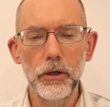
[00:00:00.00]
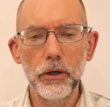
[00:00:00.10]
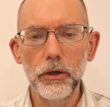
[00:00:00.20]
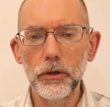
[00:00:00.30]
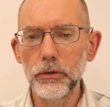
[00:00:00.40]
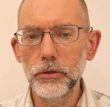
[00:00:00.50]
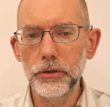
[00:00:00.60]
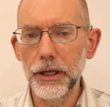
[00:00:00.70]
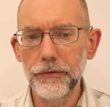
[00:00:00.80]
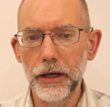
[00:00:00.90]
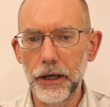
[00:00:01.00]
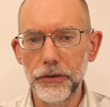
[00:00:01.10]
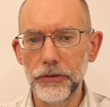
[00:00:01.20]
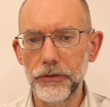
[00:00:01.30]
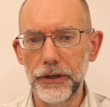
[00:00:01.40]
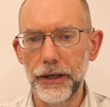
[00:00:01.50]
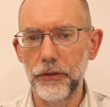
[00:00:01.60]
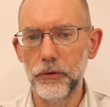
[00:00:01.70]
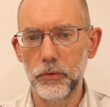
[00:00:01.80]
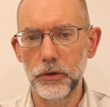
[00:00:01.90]
Who could ever understand the
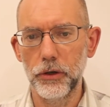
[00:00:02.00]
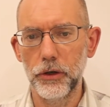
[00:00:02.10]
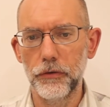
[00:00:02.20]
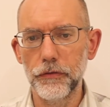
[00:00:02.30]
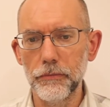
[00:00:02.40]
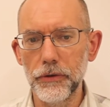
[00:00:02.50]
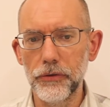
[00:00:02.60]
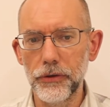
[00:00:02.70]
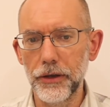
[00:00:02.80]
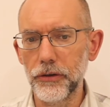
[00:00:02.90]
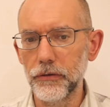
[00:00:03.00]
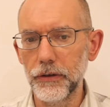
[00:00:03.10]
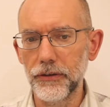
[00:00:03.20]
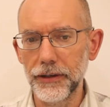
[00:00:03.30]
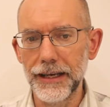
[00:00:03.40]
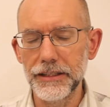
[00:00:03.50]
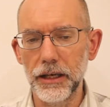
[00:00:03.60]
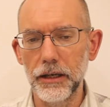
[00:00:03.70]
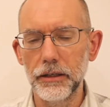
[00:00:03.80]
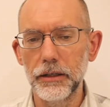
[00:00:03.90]
word from the sense of its
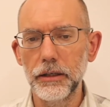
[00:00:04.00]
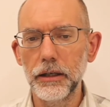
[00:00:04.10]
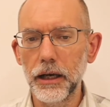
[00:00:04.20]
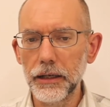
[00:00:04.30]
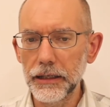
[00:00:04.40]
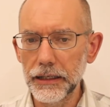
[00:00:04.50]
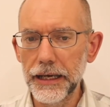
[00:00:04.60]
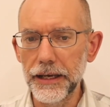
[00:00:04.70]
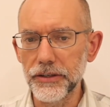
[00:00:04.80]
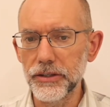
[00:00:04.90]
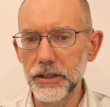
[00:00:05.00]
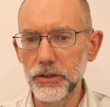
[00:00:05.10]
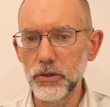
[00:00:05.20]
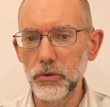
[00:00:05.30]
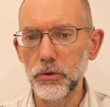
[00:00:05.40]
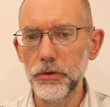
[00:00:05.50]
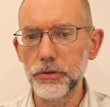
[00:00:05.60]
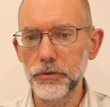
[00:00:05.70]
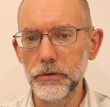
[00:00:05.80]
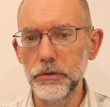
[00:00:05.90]
letter unless he saw the
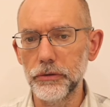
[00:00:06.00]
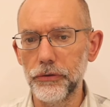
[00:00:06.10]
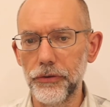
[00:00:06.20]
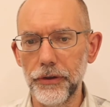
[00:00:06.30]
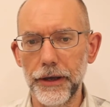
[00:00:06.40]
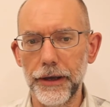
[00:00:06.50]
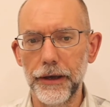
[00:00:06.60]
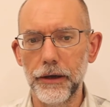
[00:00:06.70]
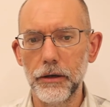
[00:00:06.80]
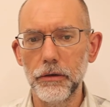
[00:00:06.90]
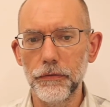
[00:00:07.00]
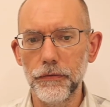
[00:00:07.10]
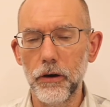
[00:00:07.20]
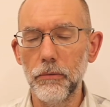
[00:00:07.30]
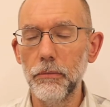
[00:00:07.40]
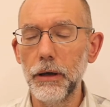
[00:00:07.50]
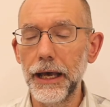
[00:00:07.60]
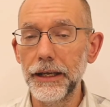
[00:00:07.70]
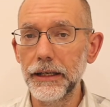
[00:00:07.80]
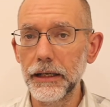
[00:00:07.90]
truths there from an
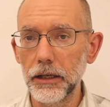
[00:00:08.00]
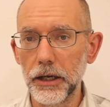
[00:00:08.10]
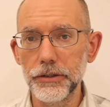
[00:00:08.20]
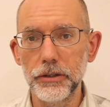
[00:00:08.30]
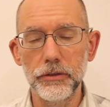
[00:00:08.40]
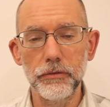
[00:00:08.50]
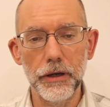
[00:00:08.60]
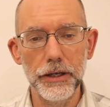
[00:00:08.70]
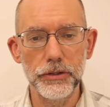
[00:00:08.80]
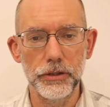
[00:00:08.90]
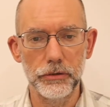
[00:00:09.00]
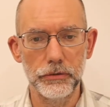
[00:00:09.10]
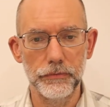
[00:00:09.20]
enlightened rational?